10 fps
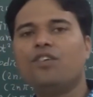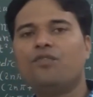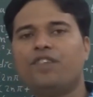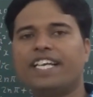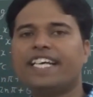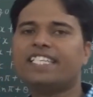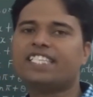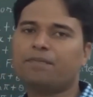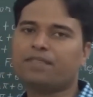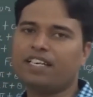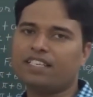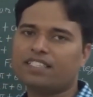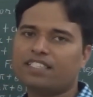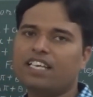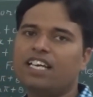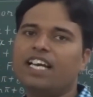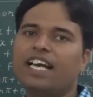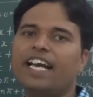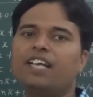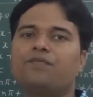various chapters
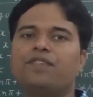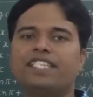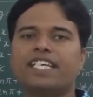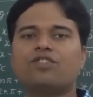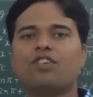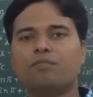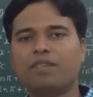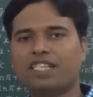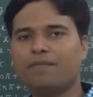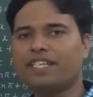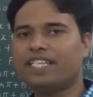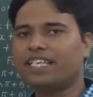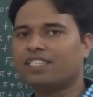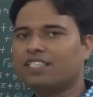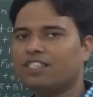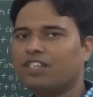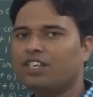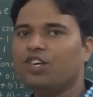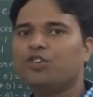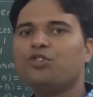in physics or mathematics,
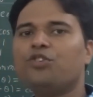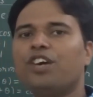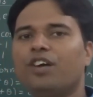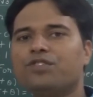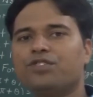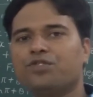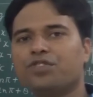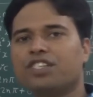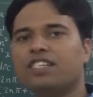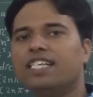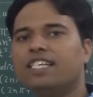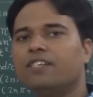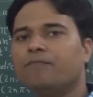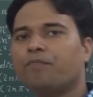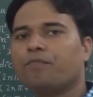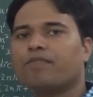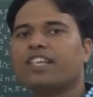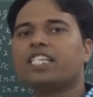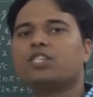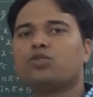you have used
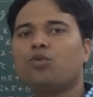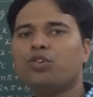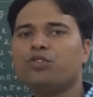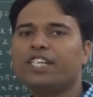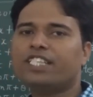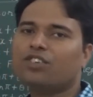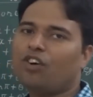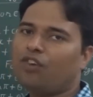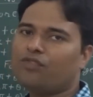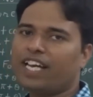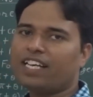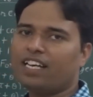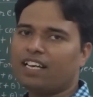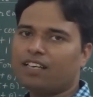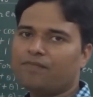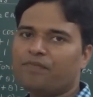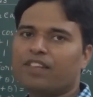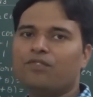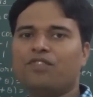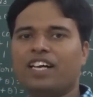the 2 units of angle.
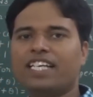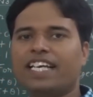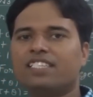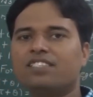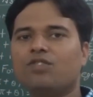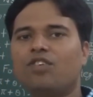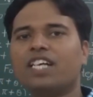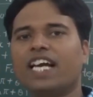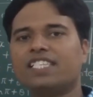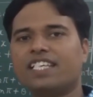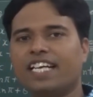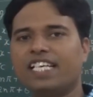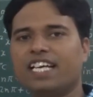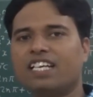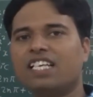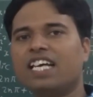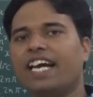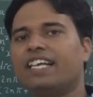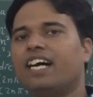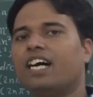One is known as radian
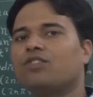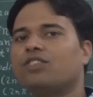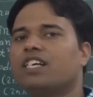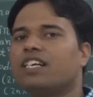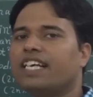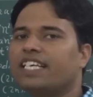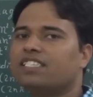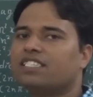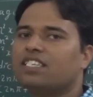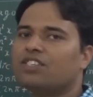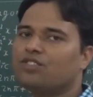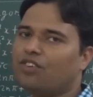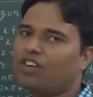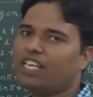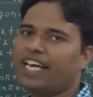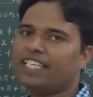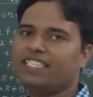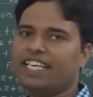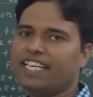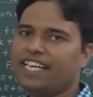and another is known as
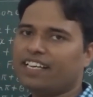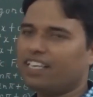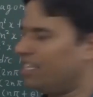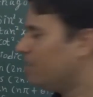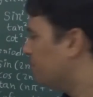degree angle.